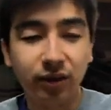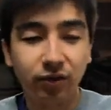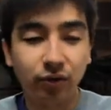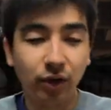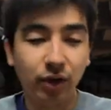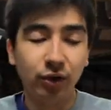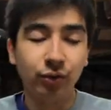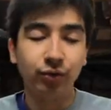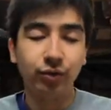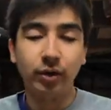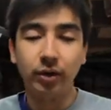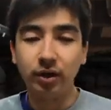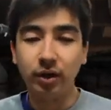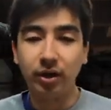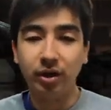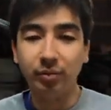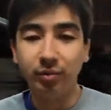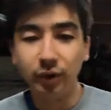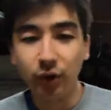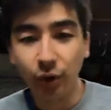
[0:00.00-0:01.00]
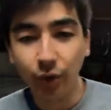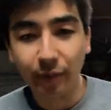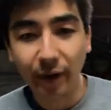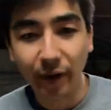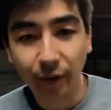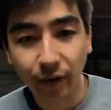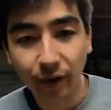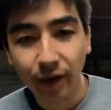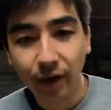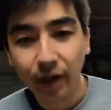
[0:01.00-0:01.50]
so I don't look like a
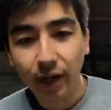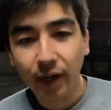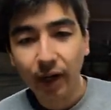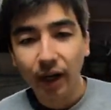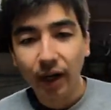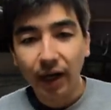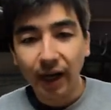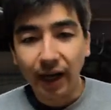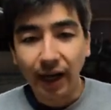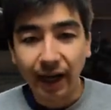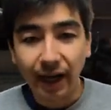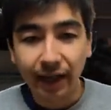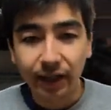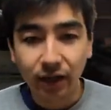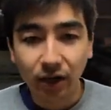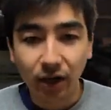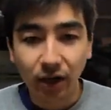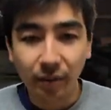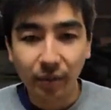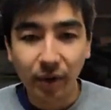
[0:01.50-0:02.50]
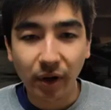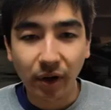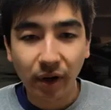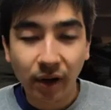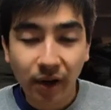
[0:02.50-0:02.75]
blueberry. And for